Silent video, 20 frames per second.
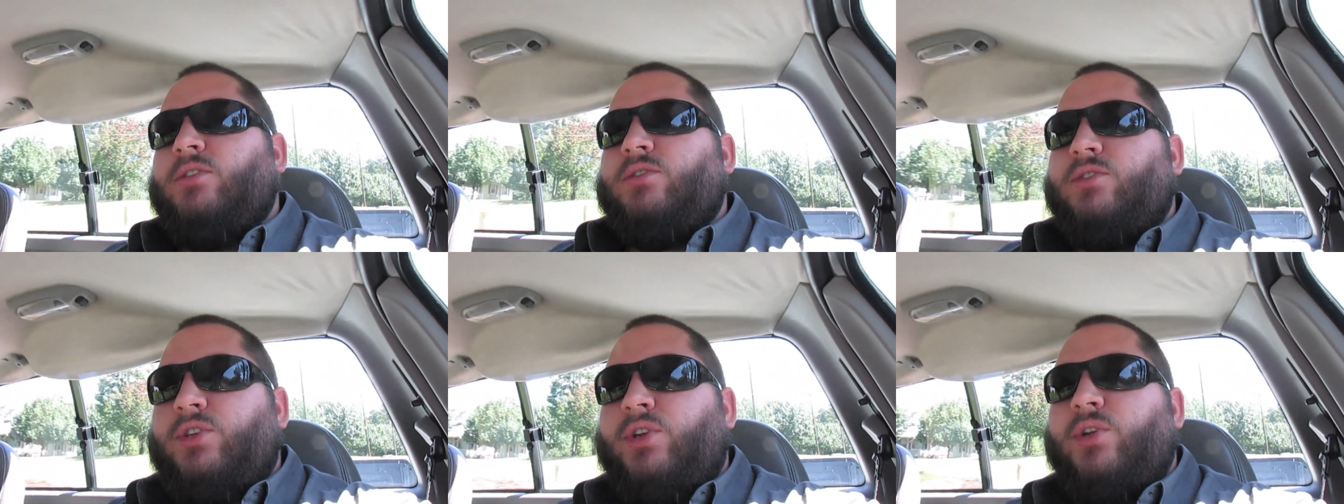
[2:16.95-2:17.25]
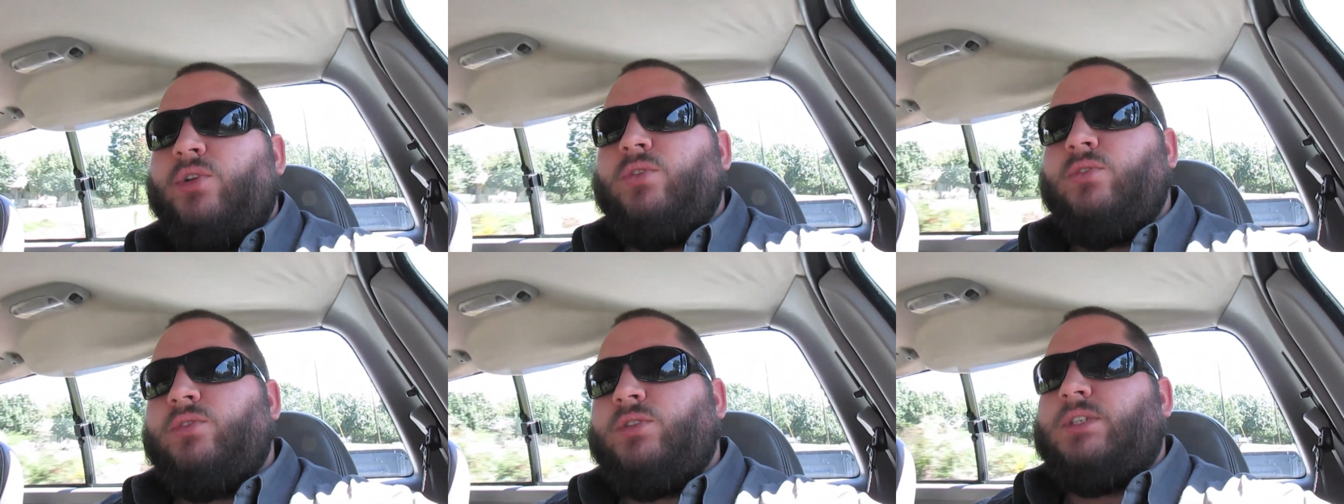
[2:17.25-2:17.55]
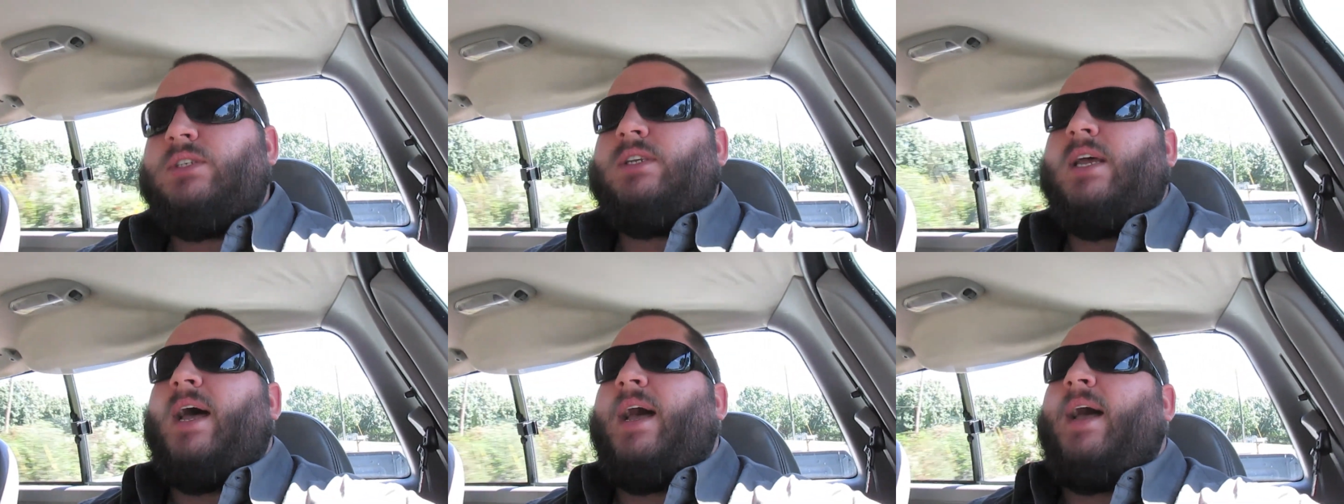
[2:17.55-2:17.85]
two
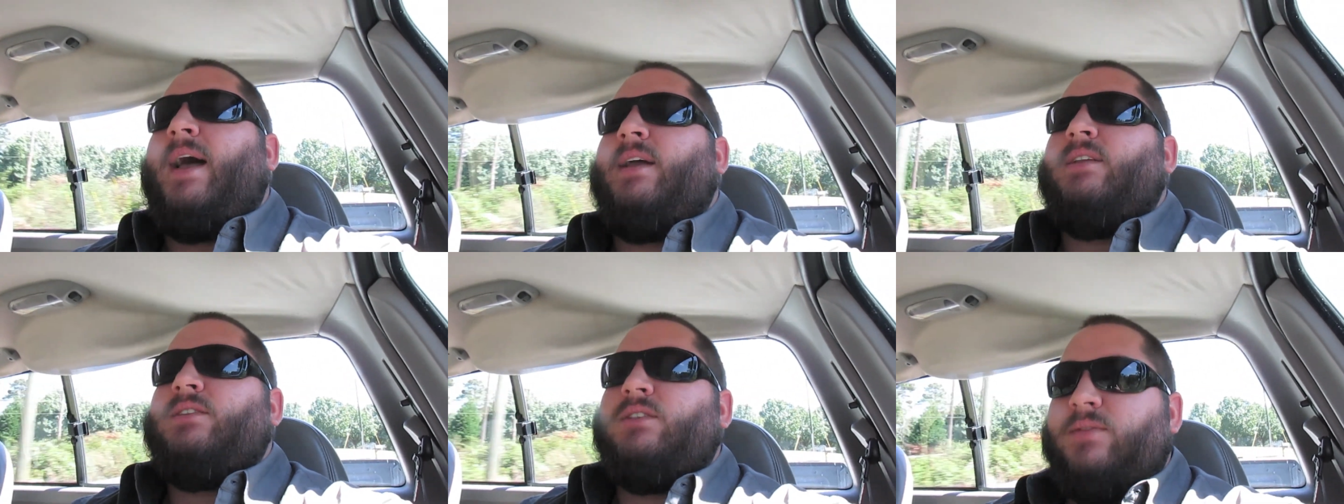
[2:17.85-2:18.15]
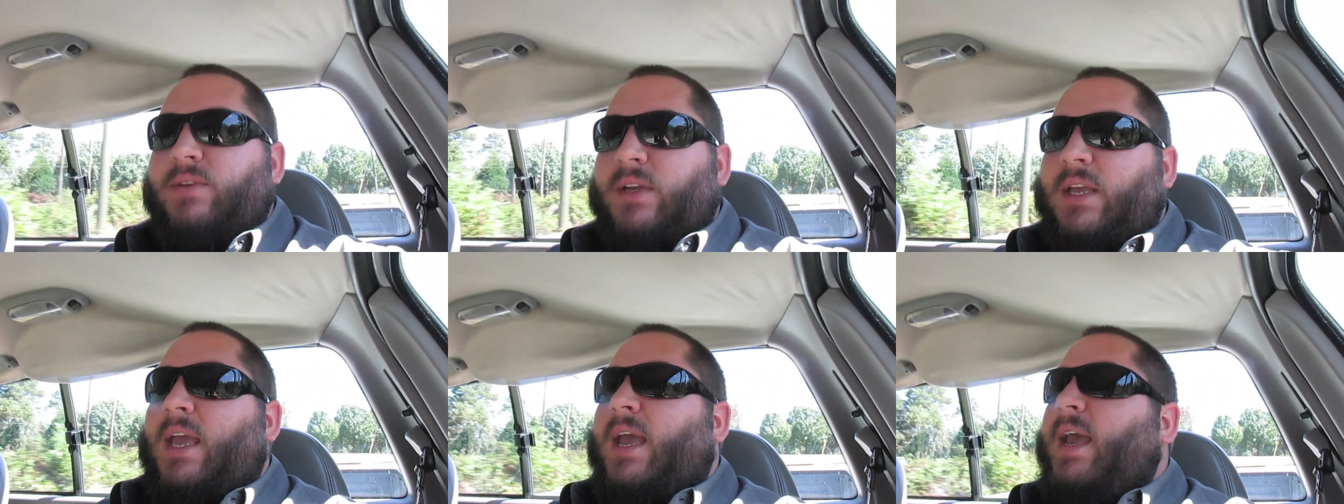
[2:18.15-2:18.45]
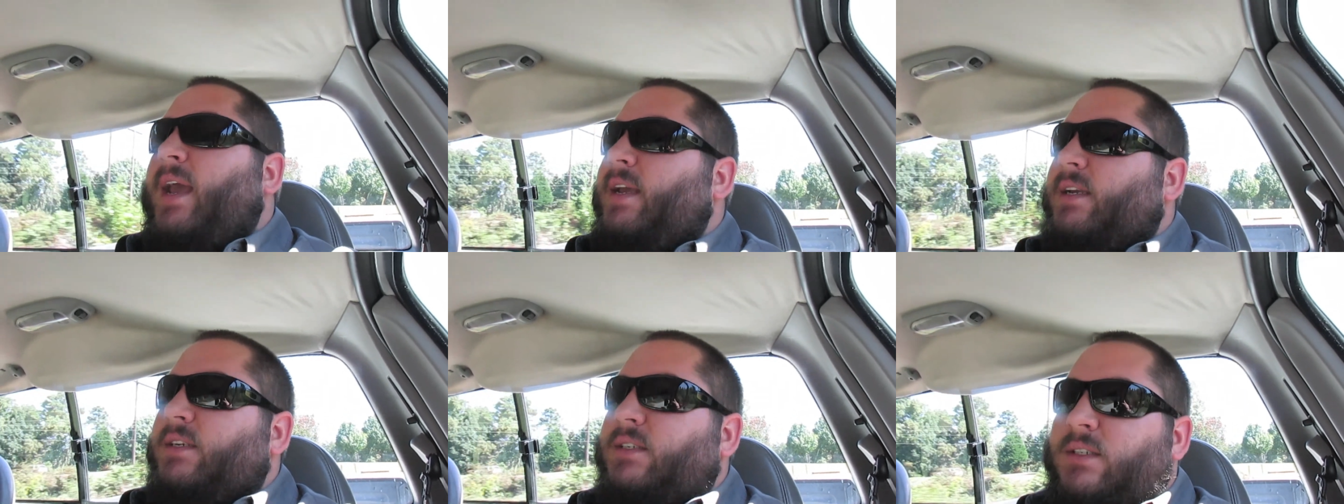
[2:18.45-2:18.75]
sides of a
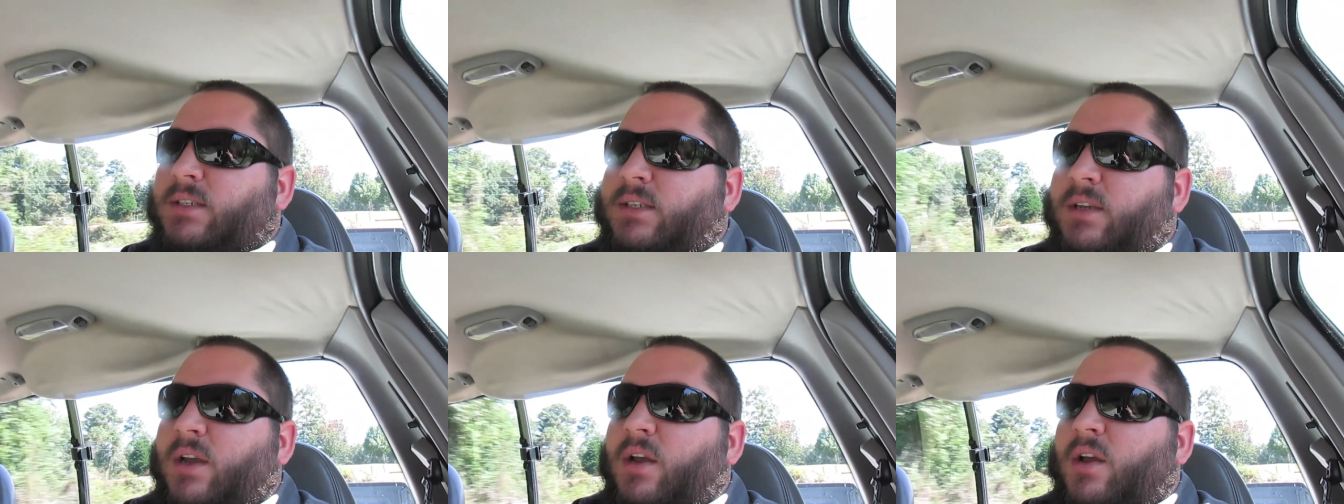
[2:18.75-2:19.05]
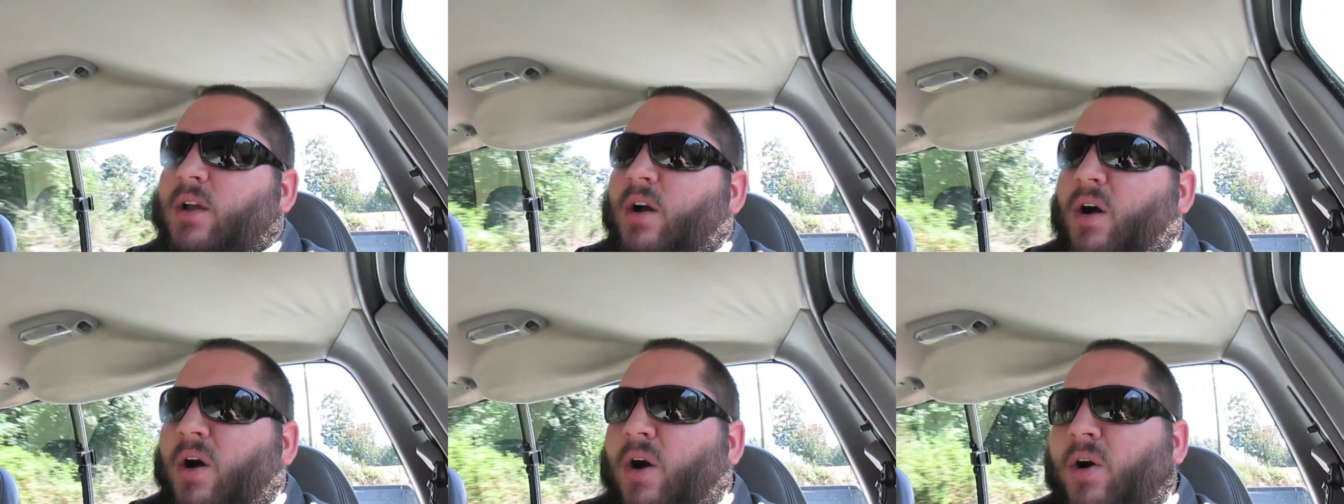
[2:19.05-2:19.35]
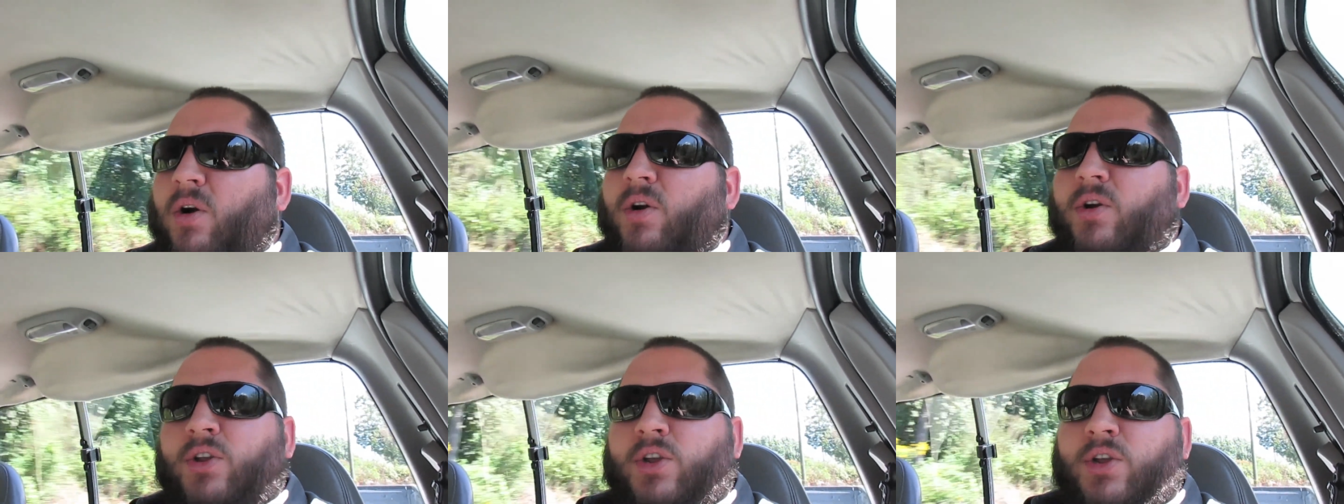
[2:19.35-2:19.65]
case
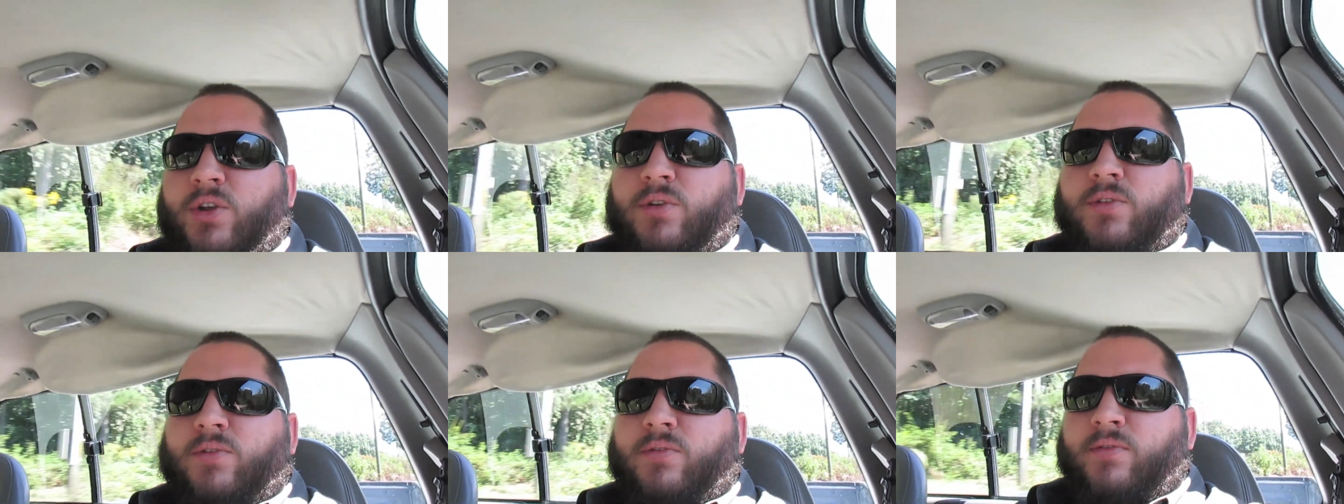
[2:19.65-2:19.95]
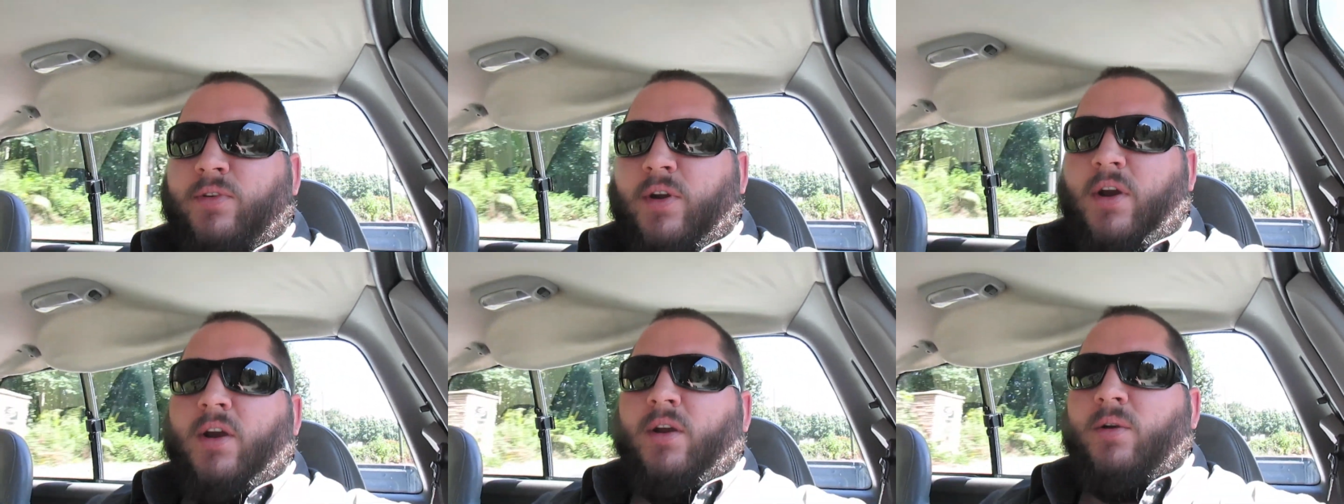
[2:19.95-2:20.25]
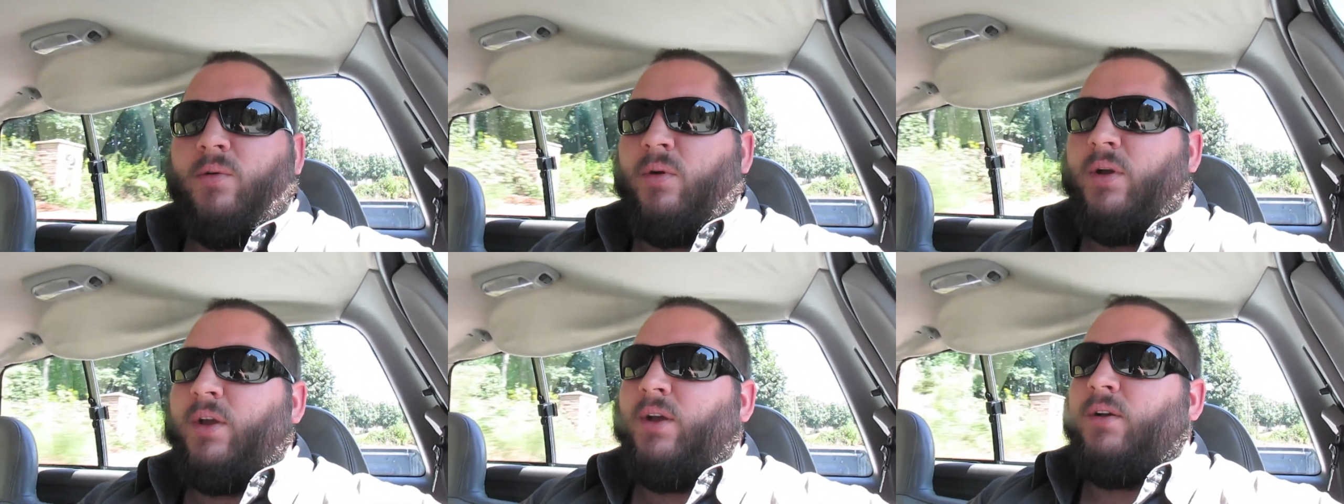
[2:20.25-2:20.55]
argued very
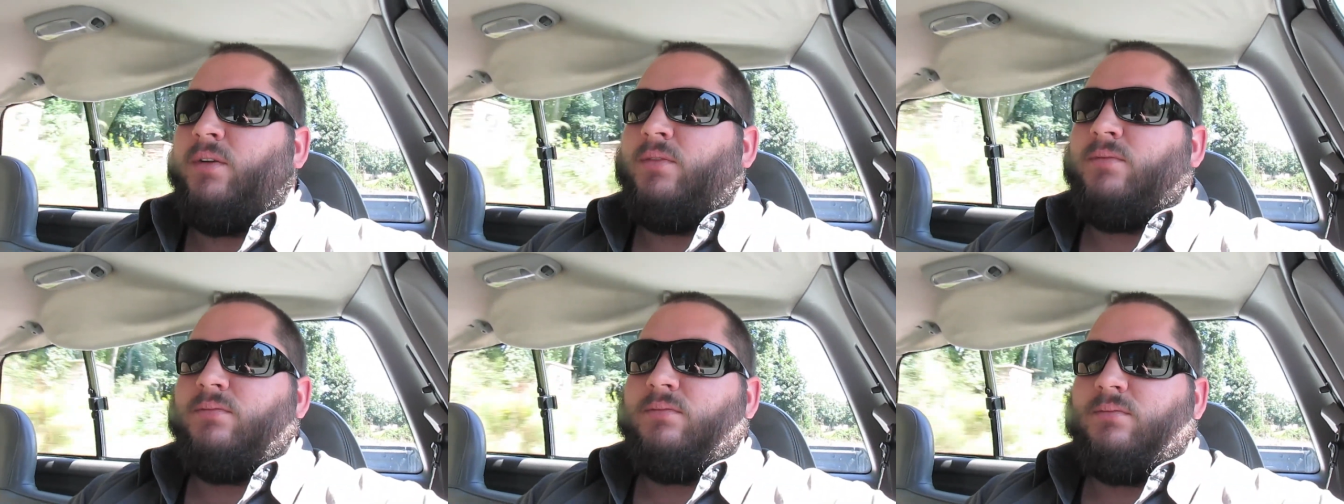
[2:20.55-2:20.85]
well